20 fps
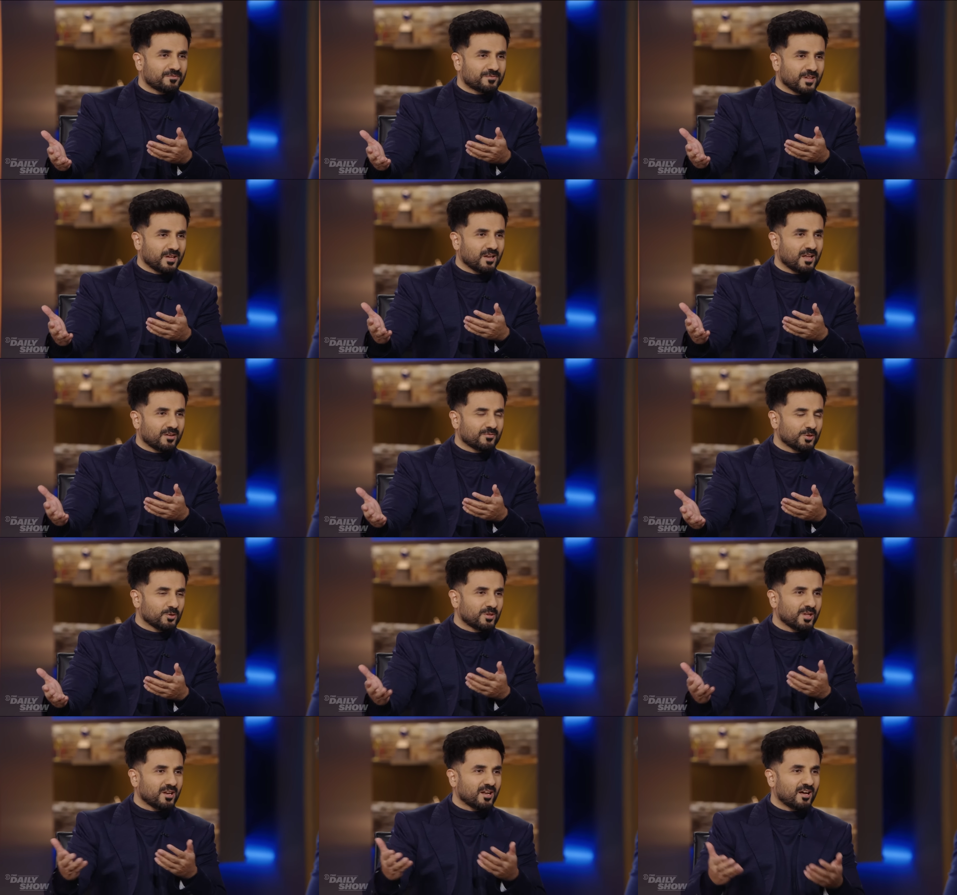if they love
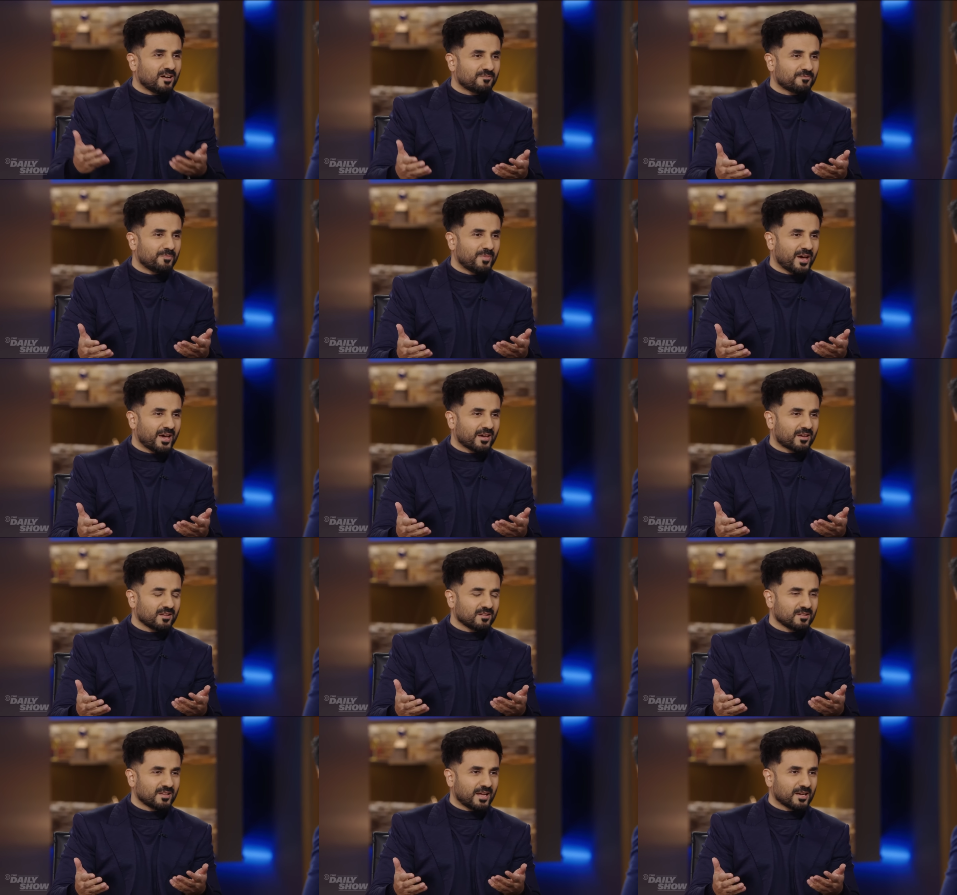you, they laugh back,
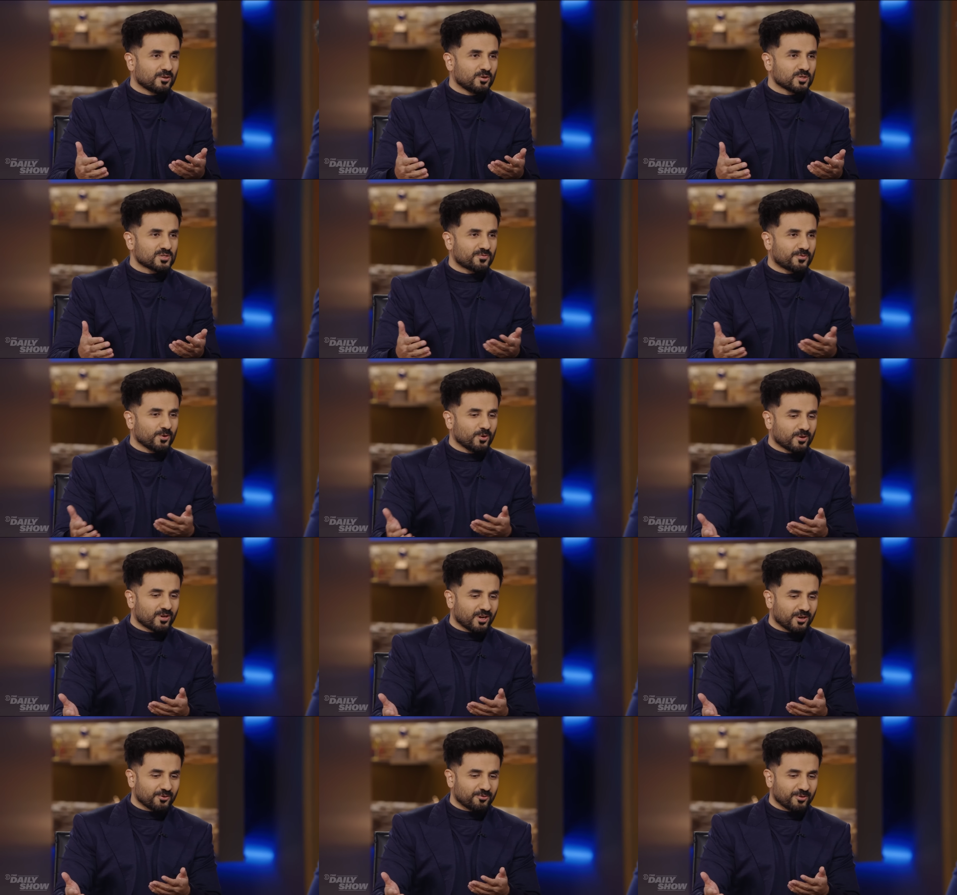and that goes for your
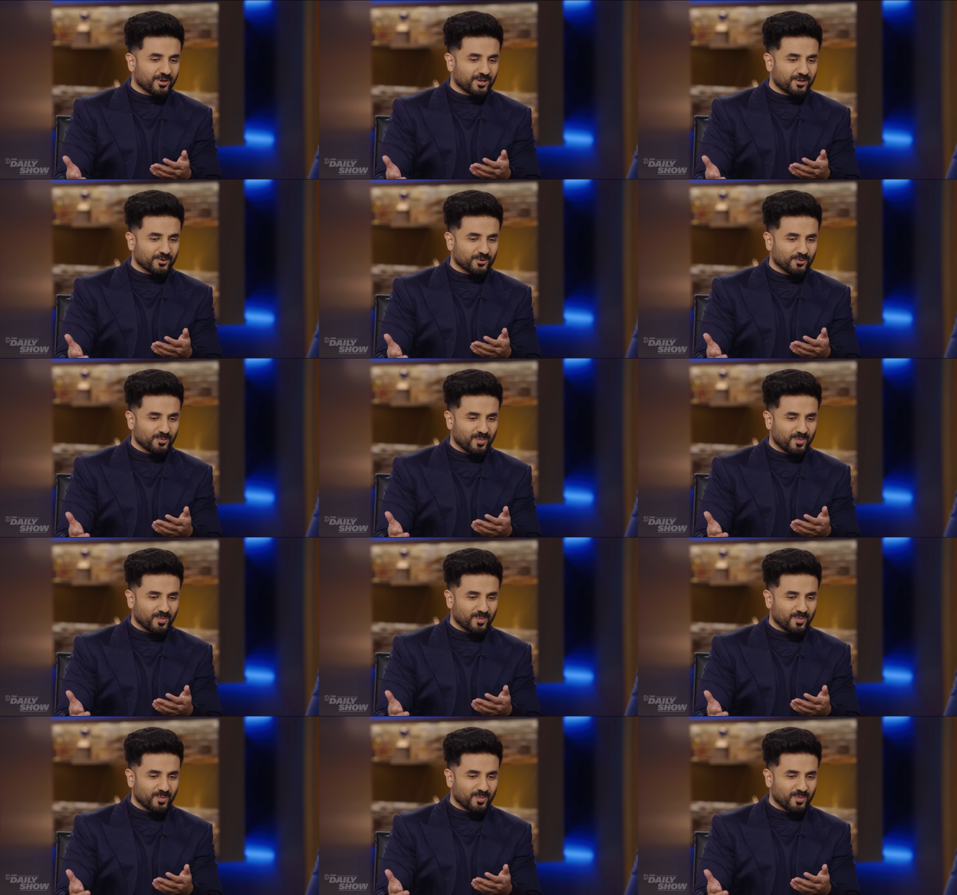country too.